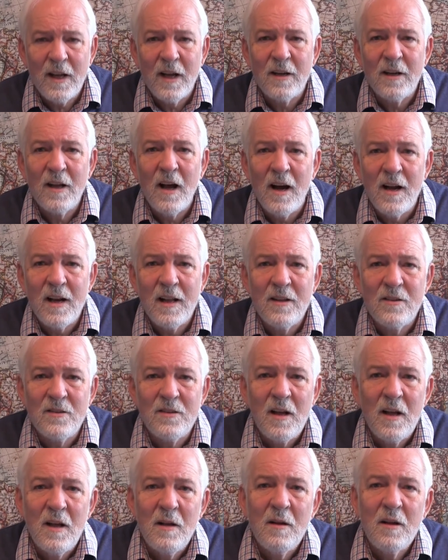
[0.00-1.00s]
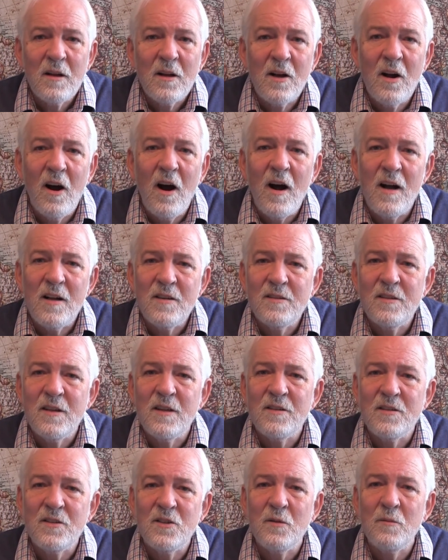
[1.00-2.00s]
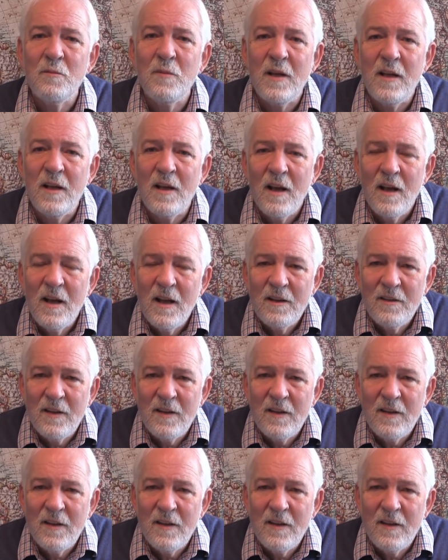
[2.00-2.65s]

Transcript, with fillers: and God has caused us to be,